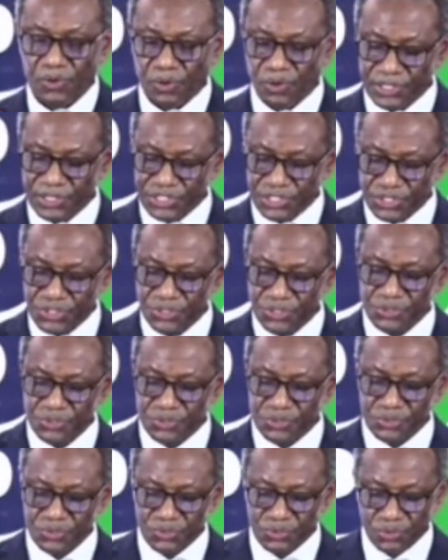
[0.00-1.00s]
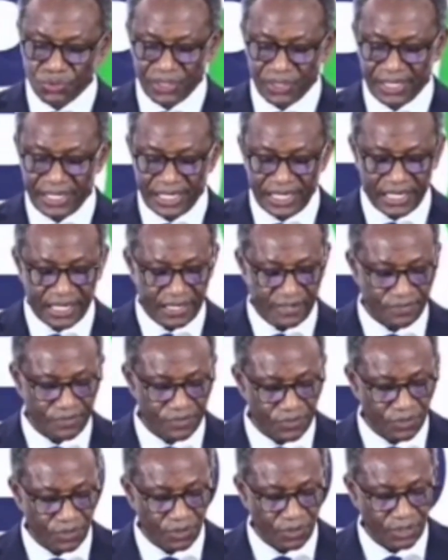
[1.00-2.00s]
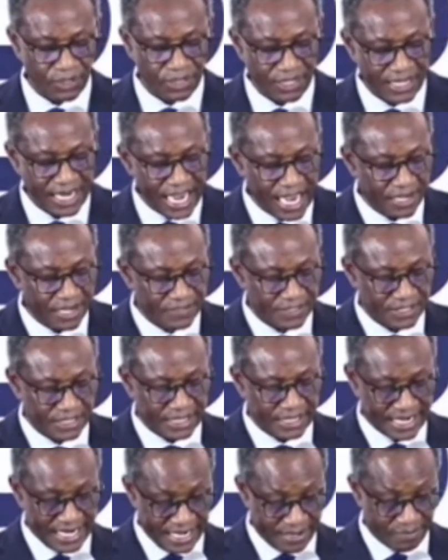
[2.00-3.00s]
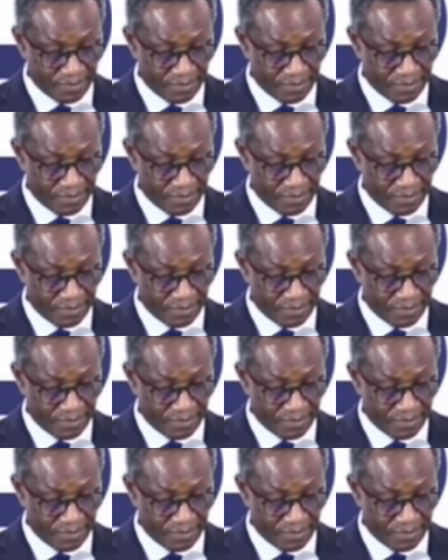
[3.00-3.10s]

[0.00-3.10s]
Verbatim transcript: Continue to live your lives in Him,